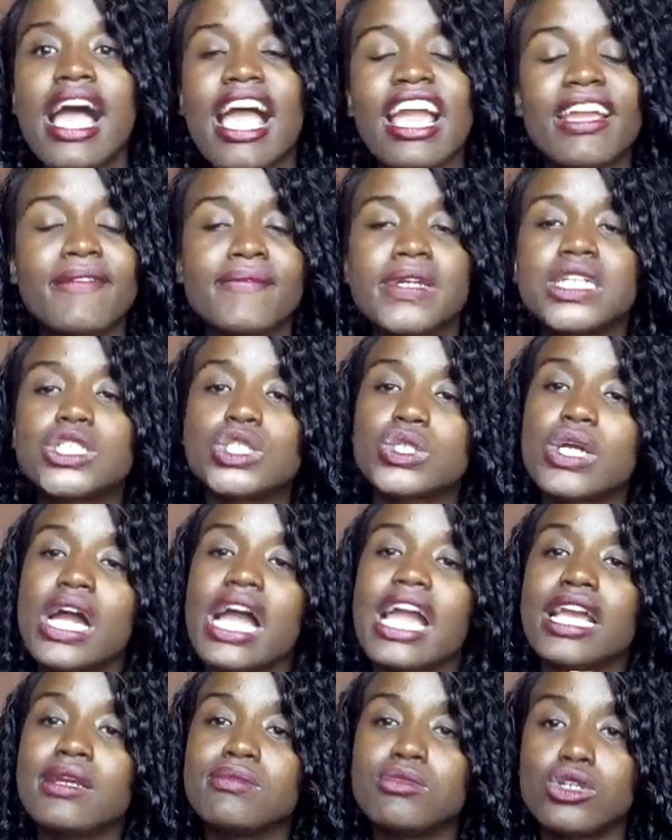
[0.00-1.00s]
I make sure
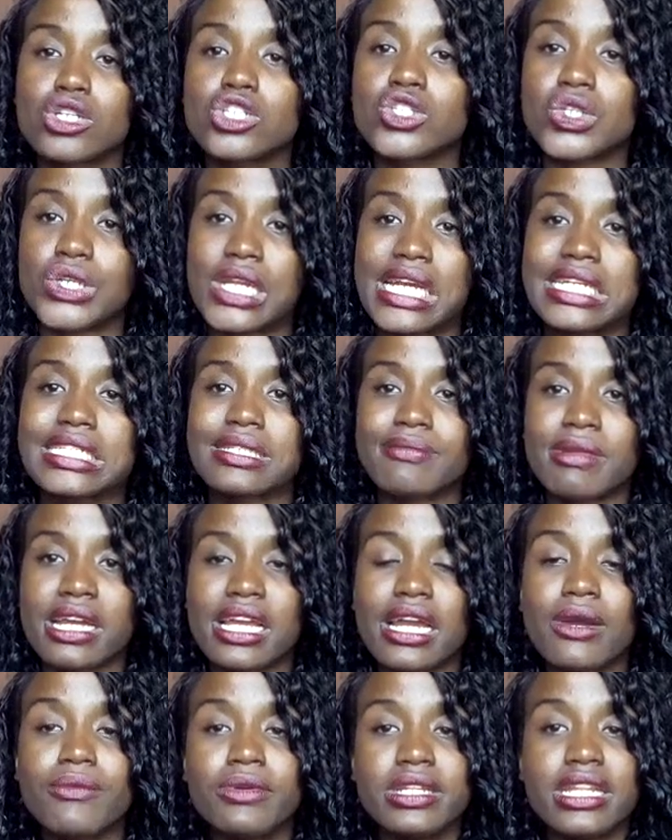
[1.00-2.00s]
I moisturize my
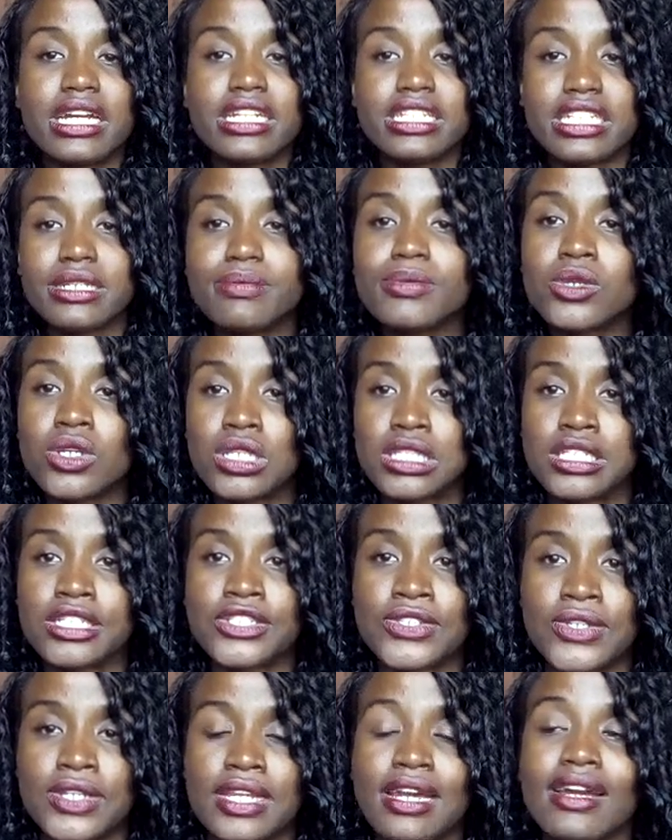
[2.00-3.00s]
hair with a deep
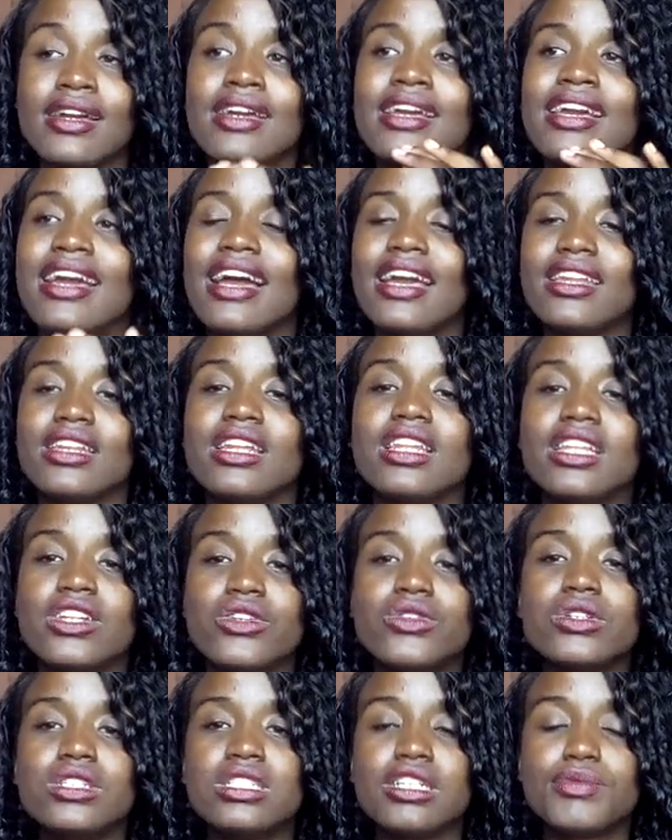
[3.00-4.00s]
conditioner, a really
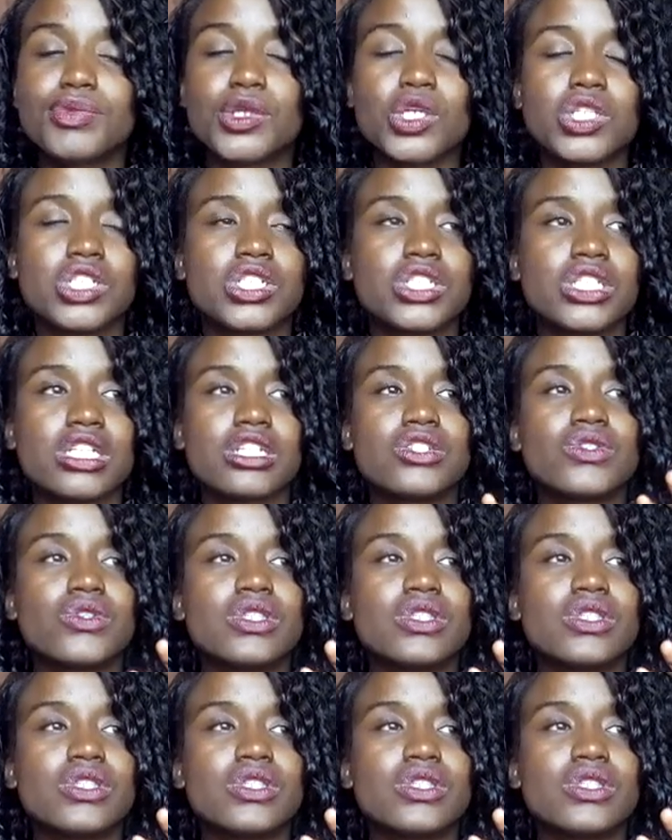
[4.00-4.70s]
good deep conditioner.